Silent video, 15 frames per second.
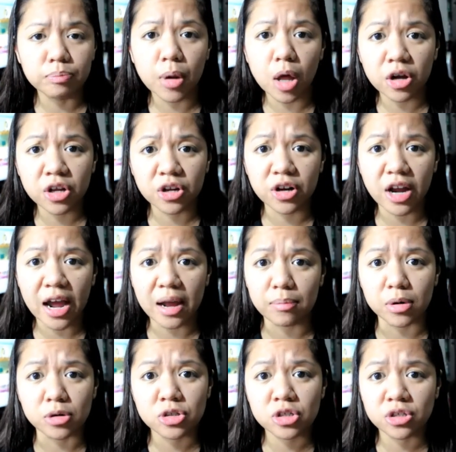pluck your
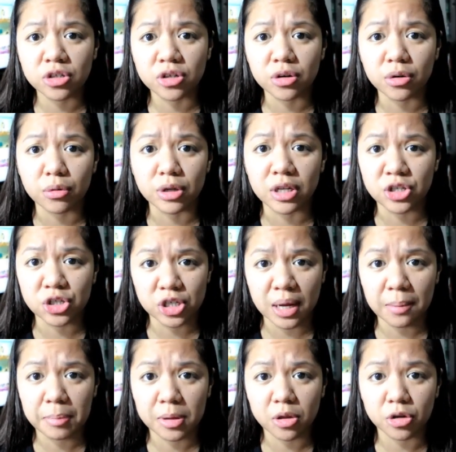eyebrows on your own and
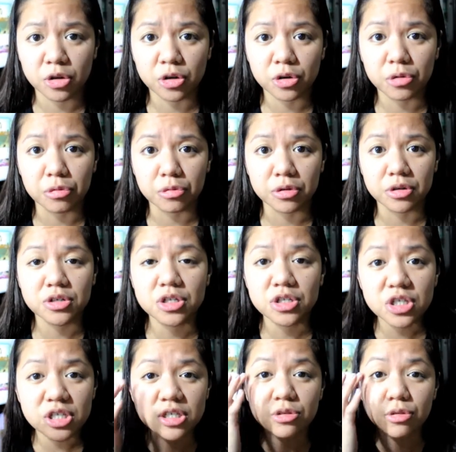shape it on your own, you
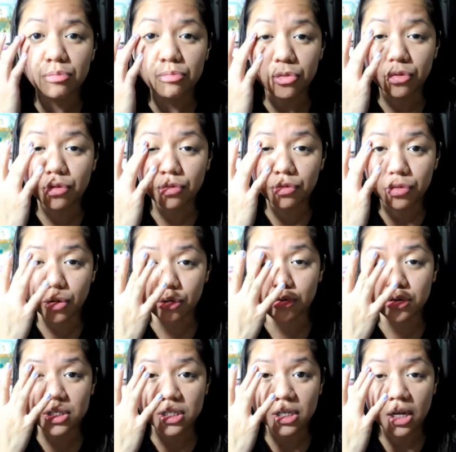should just remove
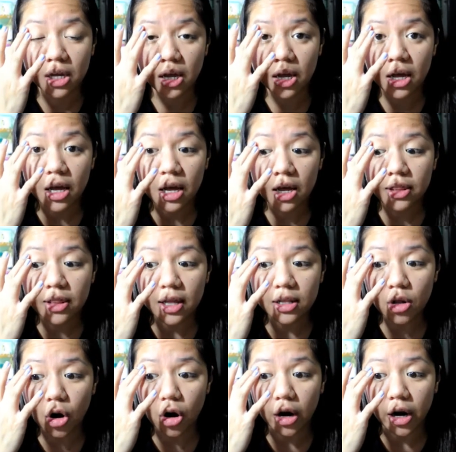those that
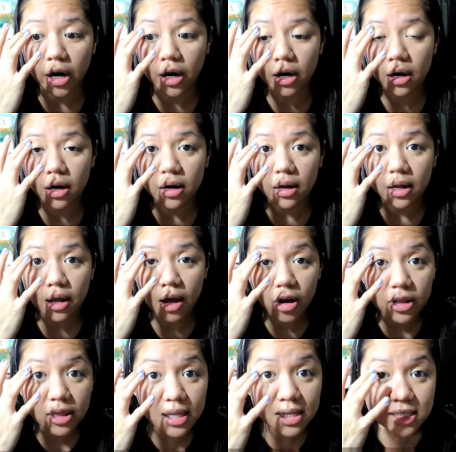are
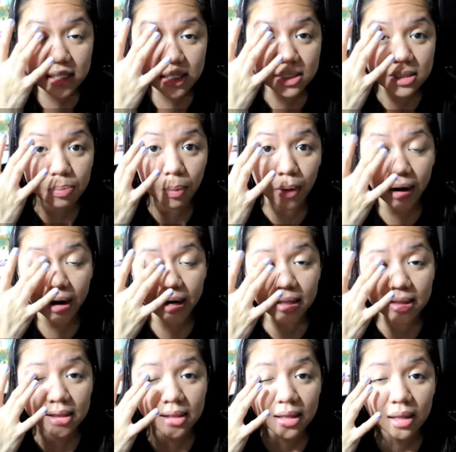on this
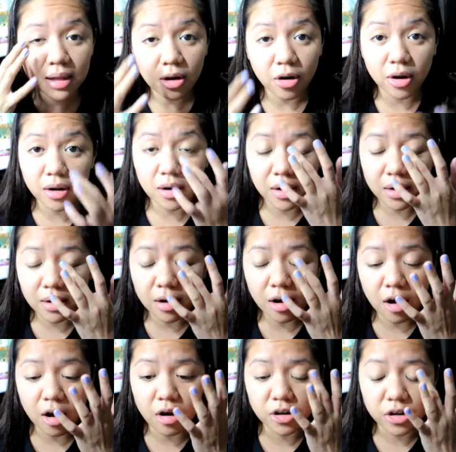part,
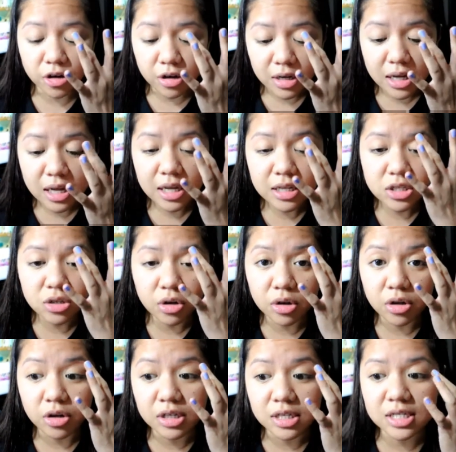on your lids,
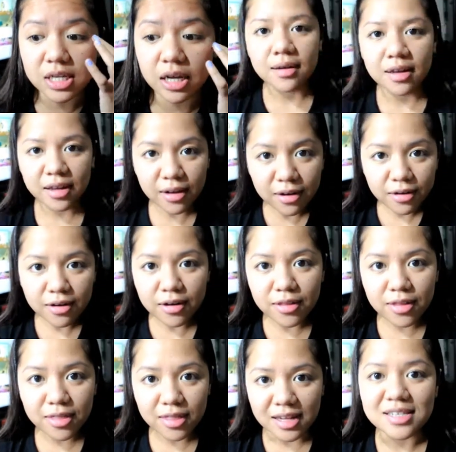on the side. Here are
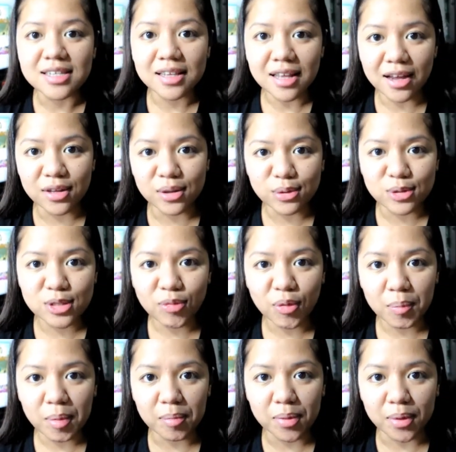the things that I use
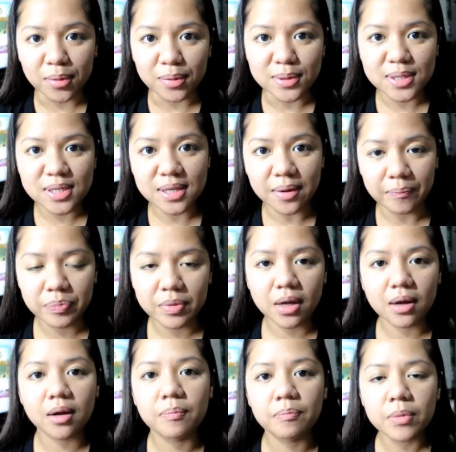for my brows.
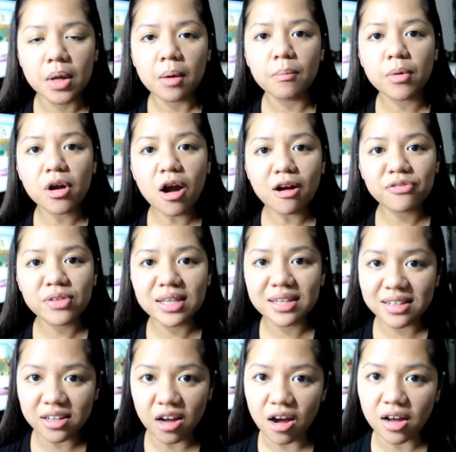More often
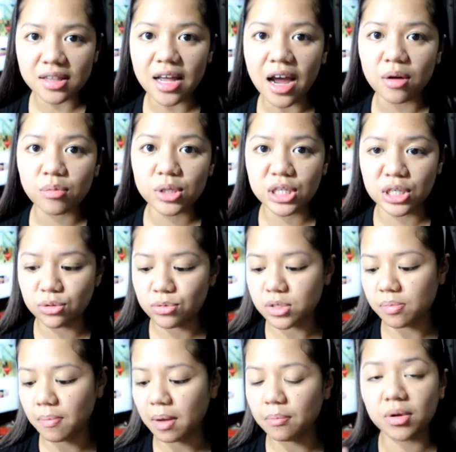than not, I would
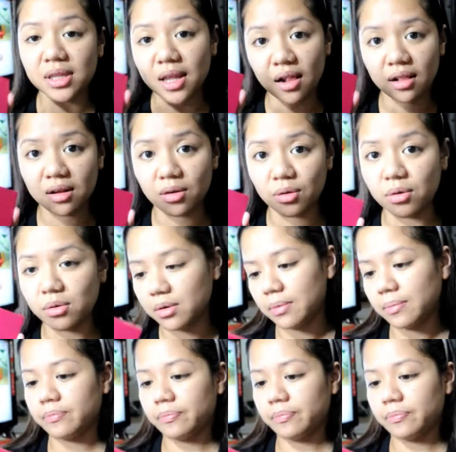use my Modalco